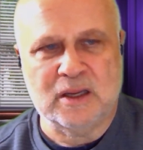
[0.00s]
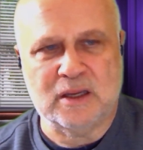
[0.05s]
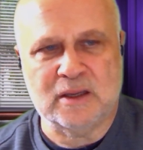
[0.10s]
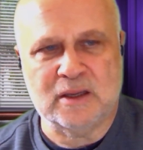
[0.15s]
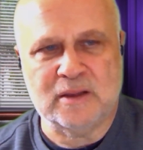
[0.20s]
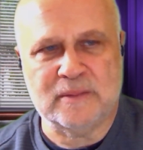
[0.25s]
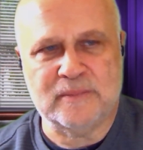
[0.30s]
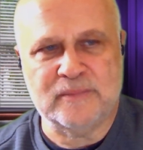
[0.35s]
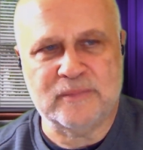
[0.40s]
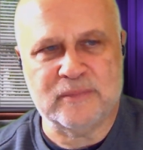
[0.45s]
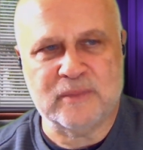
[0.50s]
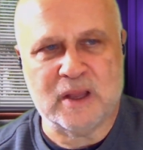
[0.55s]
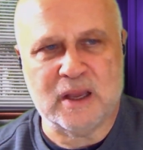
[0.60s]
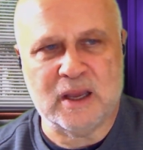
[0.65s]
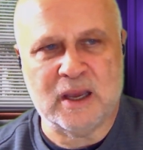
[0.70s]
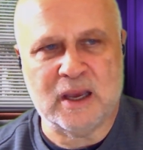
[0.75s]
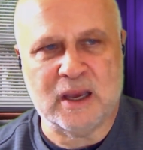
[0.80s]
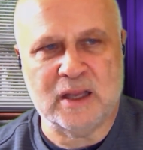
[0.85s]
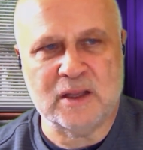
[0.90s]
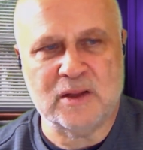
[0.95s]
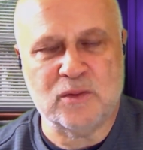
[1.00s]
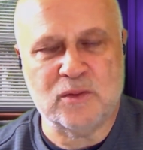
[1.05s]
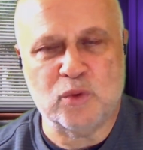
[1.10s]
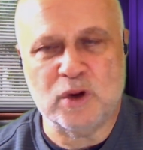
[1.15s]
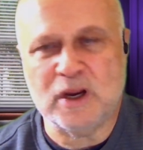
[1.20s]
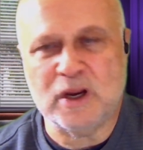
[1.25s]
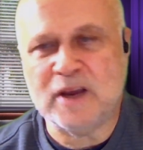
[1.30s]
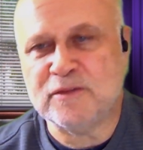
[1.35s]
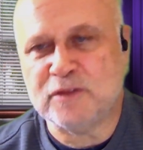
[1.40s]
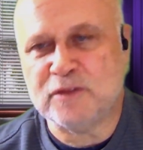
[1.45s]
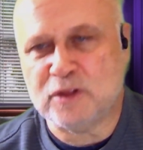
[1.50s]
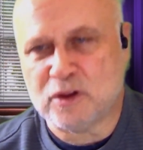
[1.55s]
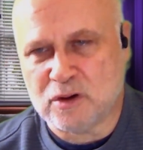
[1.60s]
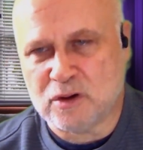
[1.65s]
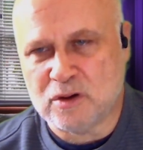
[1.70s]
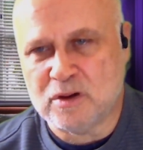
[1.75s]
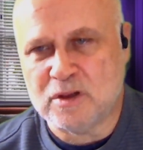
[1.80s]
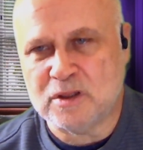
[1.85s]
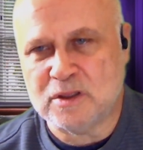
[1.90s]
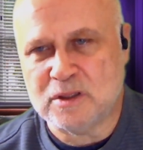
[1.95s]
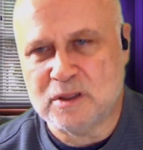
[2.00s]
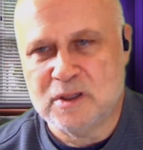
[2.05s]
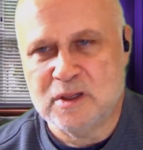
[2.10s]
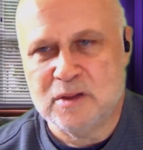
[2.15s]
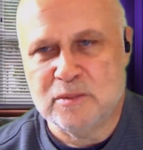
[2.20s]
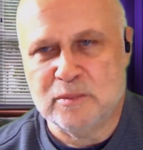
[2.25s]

and what I've learned